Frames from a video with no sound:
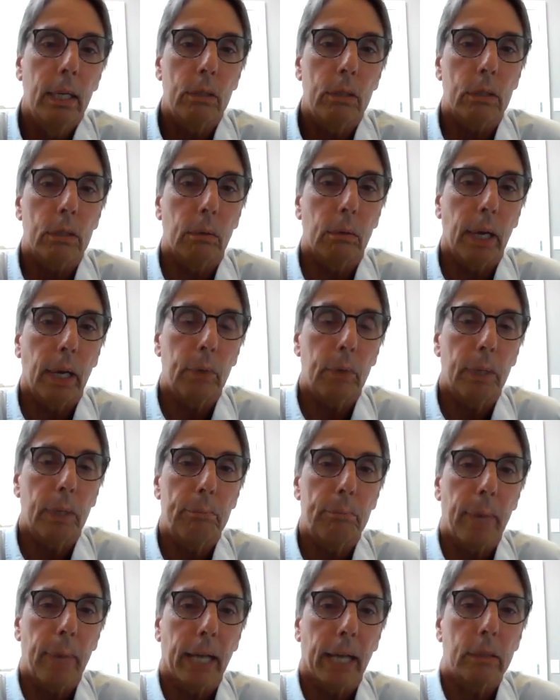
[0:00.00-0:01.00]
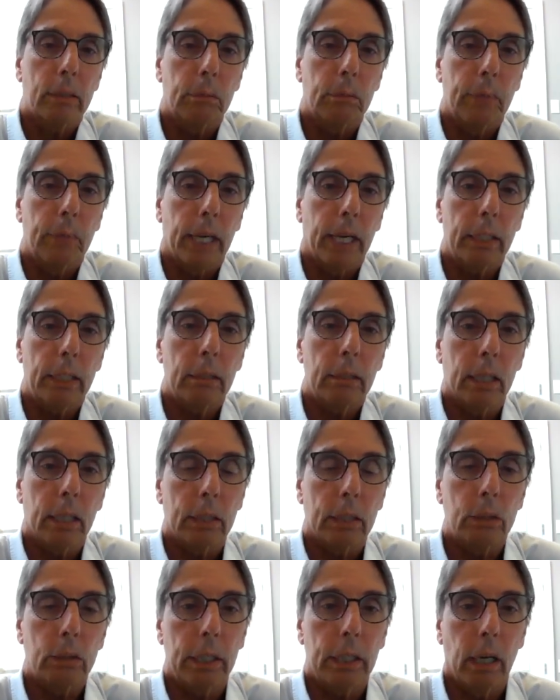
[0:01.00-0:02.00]
So I went back to my
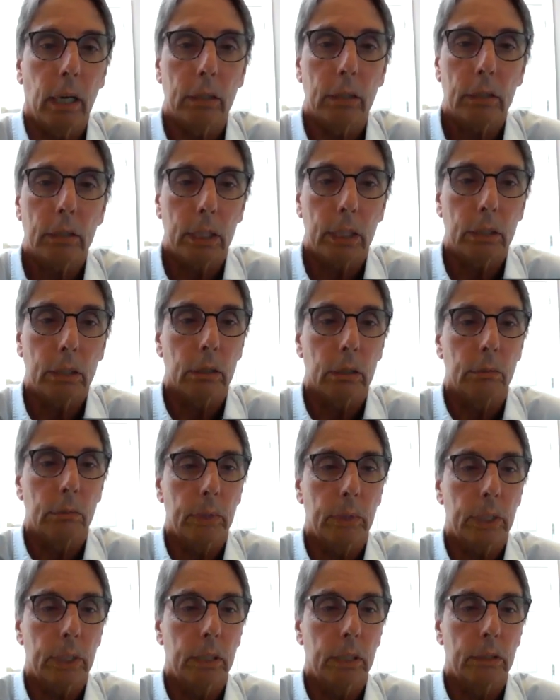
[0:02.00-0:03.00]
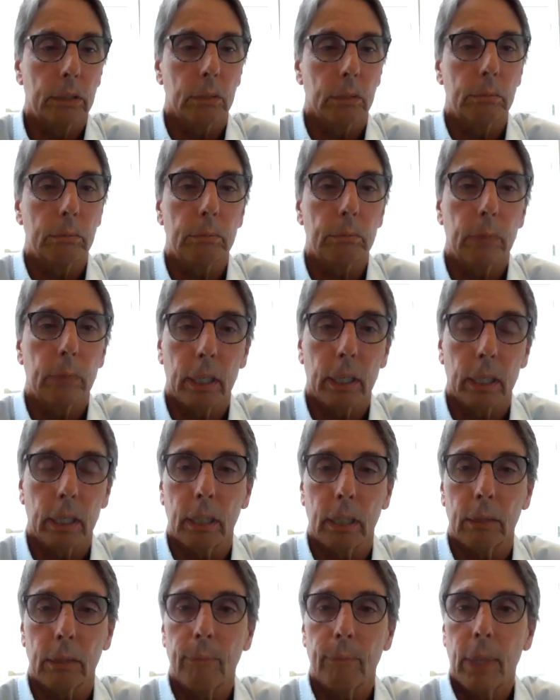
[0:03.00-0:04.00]
Qigong teacher, and we did some
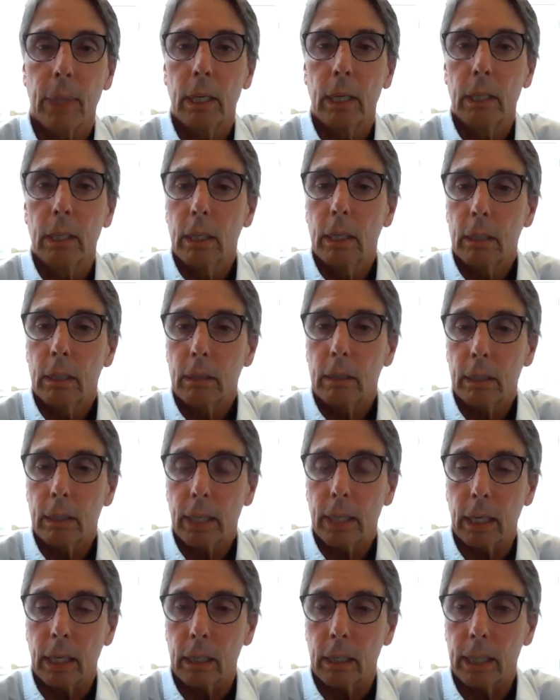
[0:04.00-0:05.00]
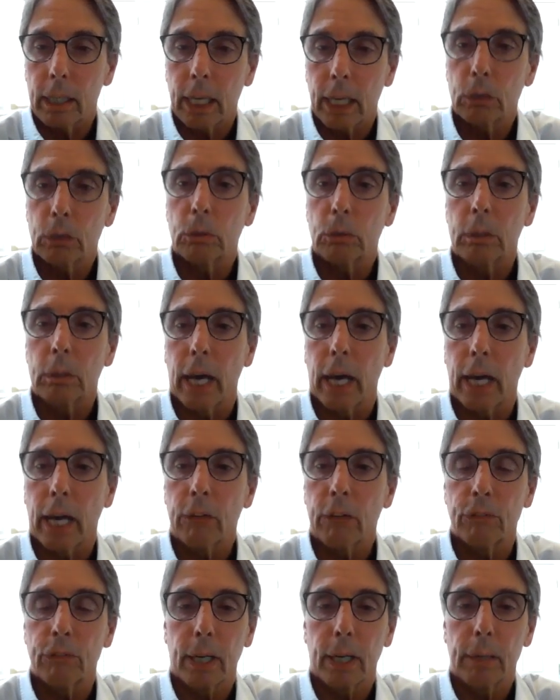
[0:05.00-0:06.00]
extra
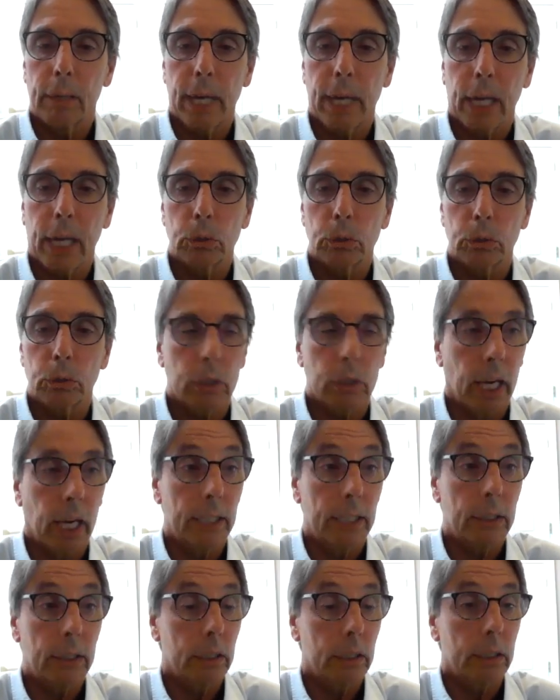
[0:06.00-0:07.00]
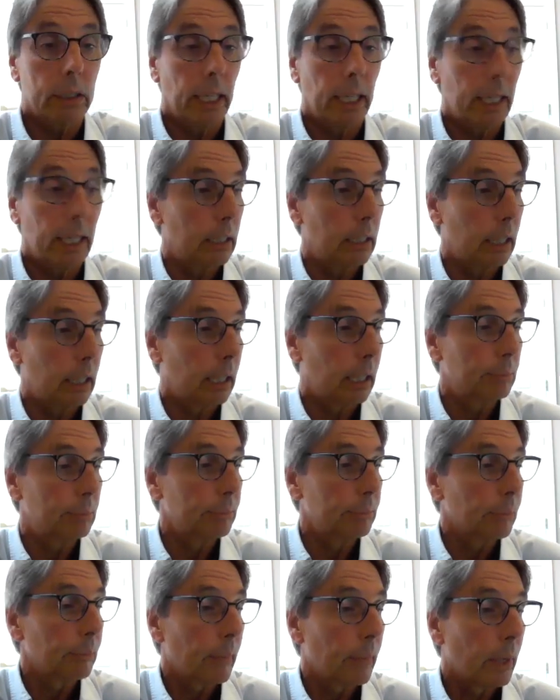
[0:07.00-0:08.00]
diaphragm exercises, and
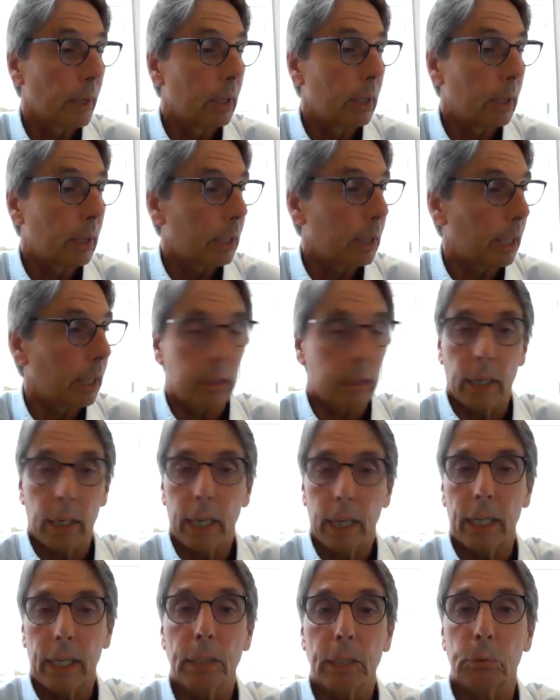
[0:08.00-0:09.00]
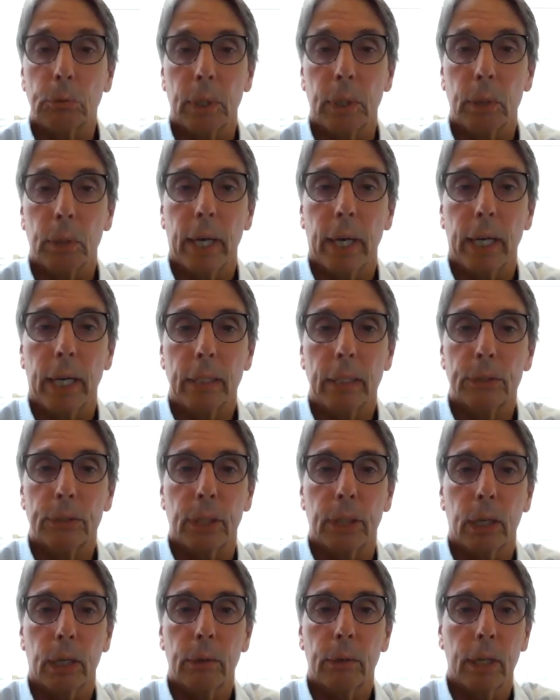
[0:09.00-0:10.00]
the headaches went away.
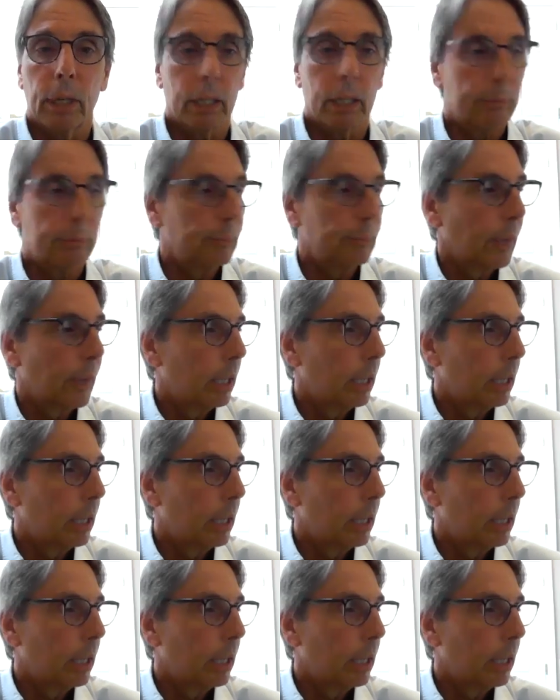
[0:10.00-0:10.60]
So